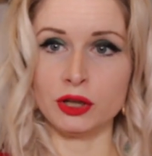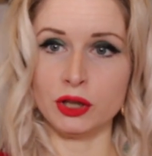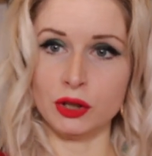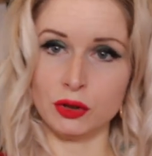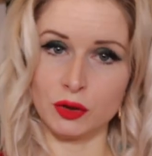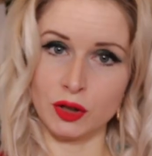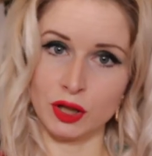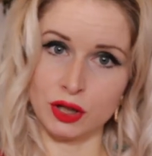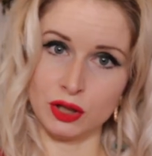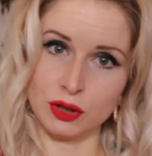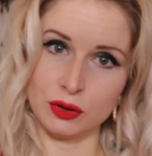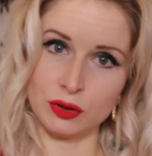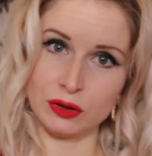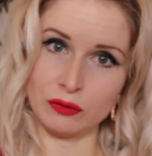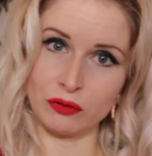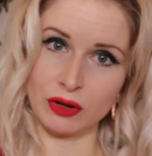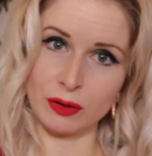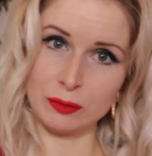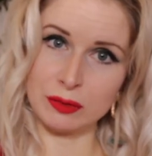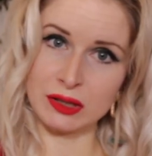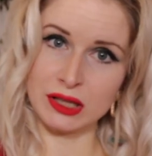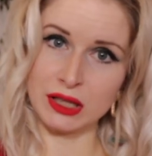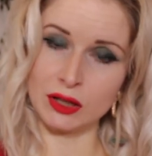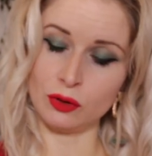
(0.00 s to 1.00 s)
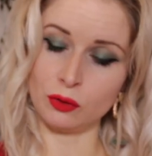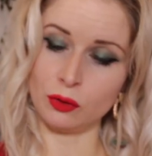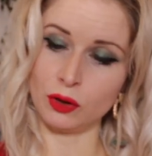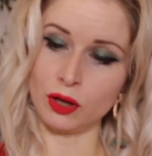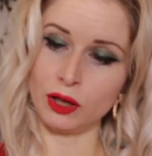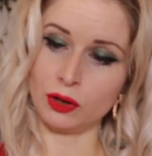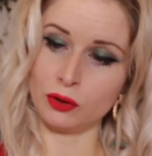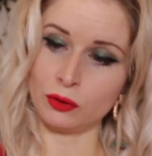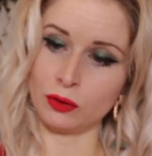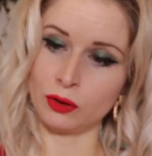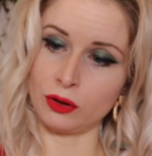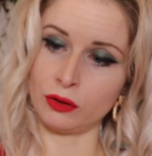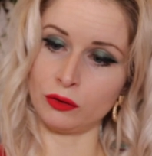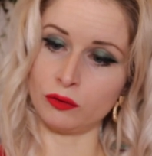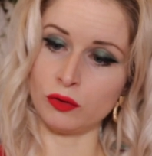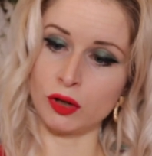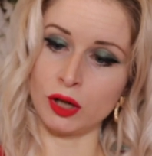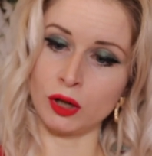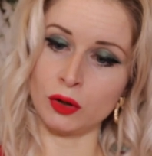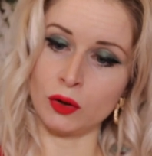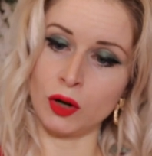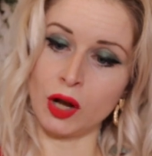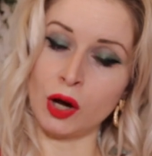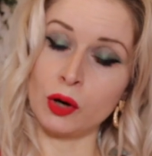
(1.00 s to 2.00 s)
You can use rapeseed oil or
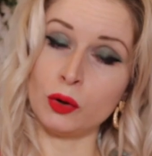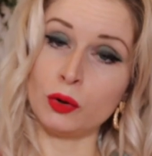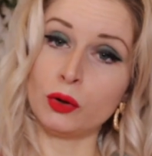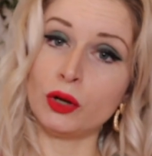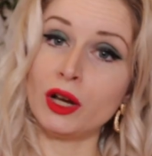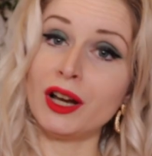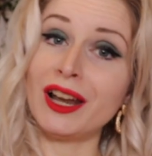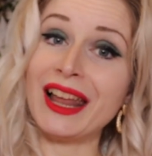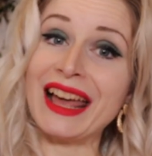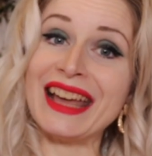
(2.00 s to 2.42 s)
canola oil